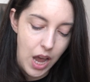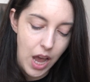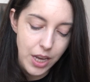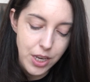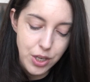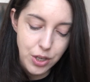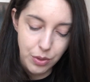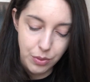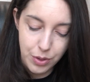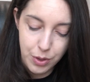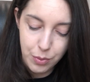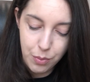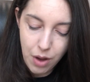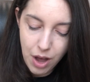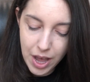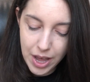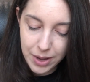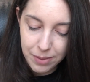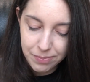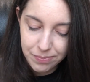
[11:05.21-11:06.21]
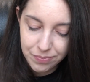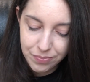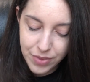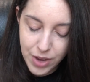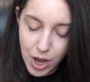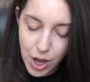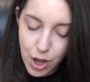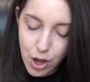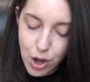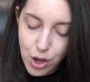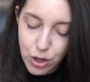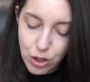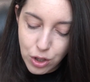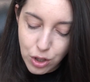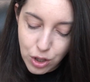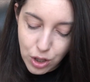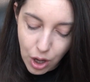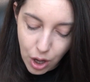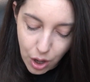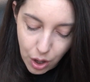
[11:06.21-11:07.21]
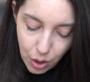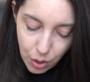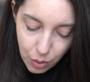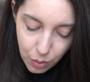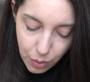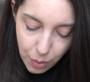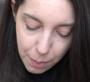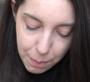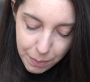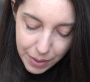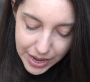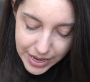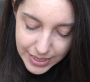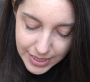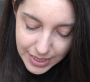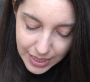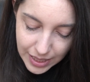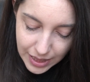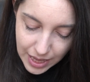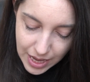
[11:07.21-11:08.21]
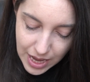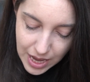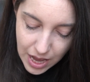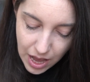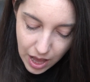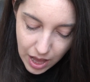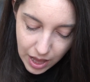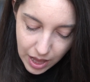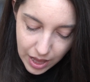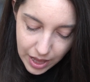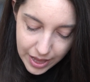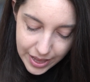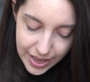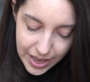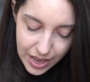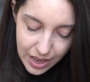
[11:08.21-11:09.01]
I don't know why. So basically, uh,